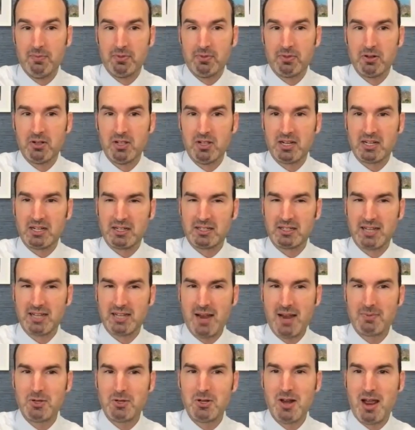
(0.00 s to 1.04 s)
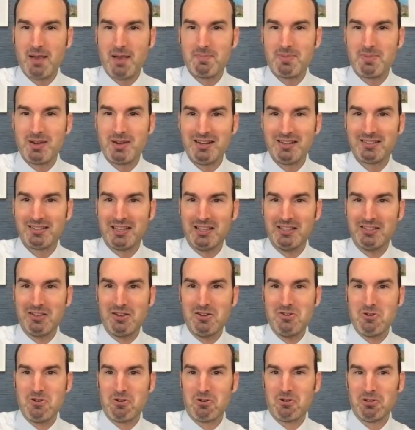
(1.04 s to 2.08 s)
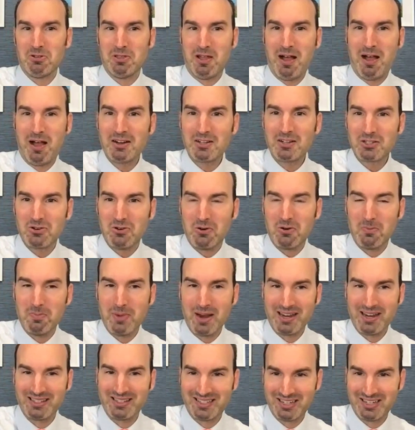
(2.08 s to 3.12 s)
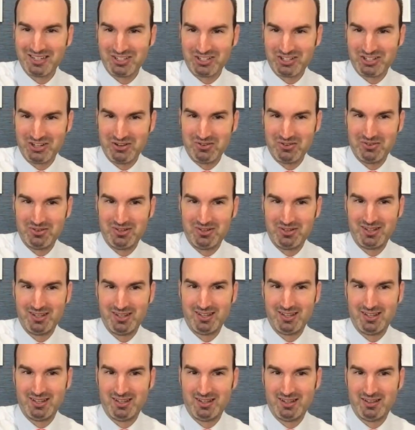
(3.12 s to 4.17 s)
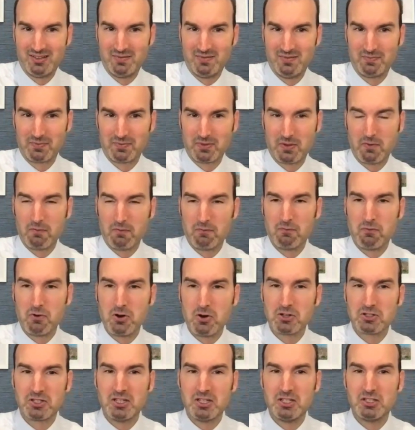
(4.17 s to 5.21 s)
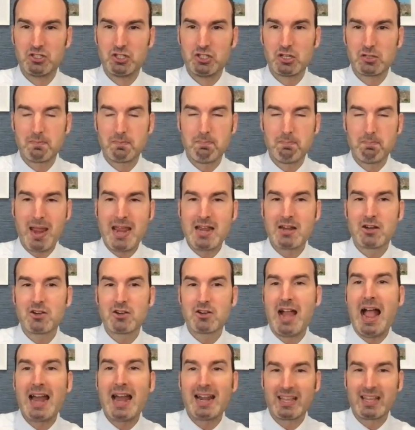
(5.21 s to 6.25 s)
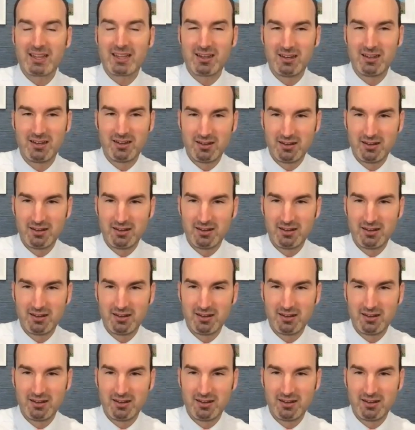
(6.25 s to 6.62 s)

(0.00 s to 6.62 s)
They're like type 2 diabetes is a neurological based issue versus just pancreatic.